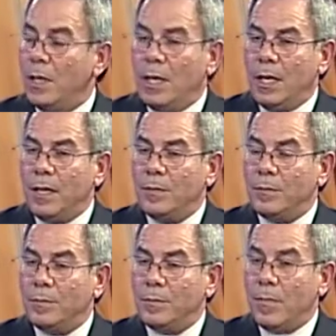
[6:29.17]
Um,
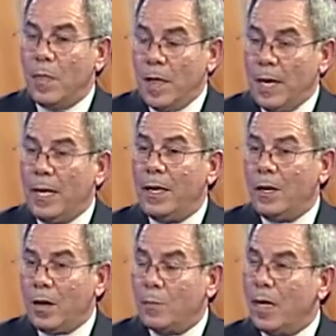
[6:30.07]
they
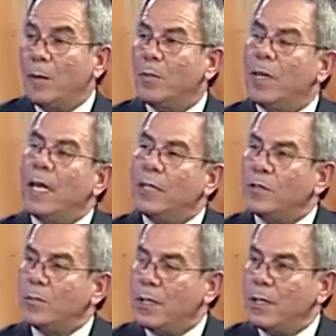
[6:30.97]
are paid pretty handsomely.